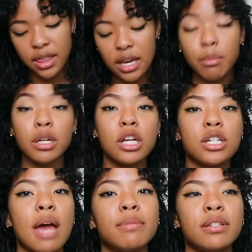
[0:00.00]
I'm going to
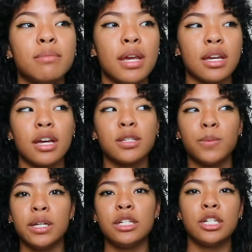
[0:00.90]
attempt to make a
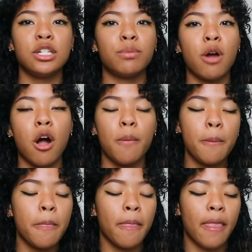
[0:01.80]
Sweety Gigi Bra
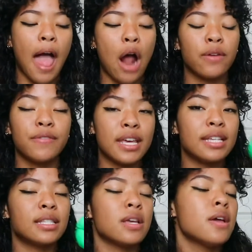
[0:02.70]
out of
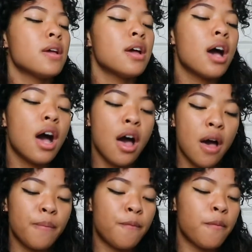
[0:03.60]
this.
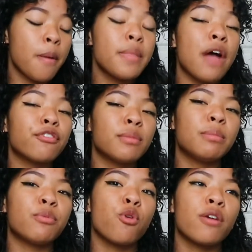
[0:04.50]
Not for me,
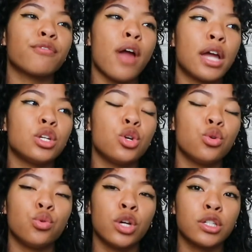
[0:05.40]
but for a friend who
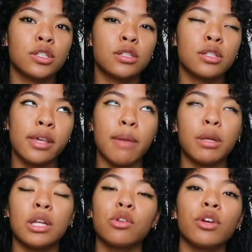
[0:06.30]
looks
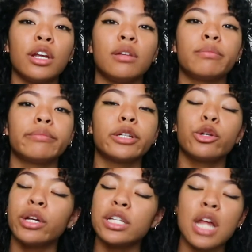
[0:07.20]
slamming in green.
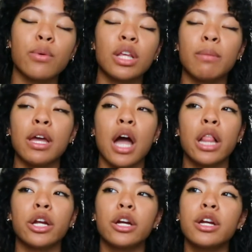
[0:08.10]
Green is not really my
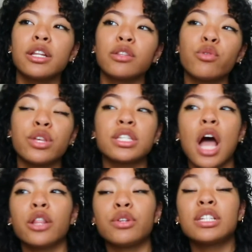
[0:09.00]
color. Well, this
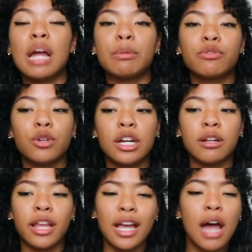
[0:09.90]
type of
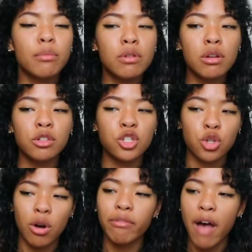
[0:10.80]
green, like an emerald,
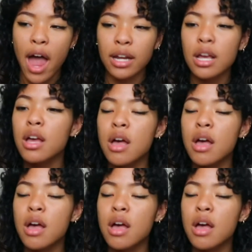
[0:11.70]
sure, fine.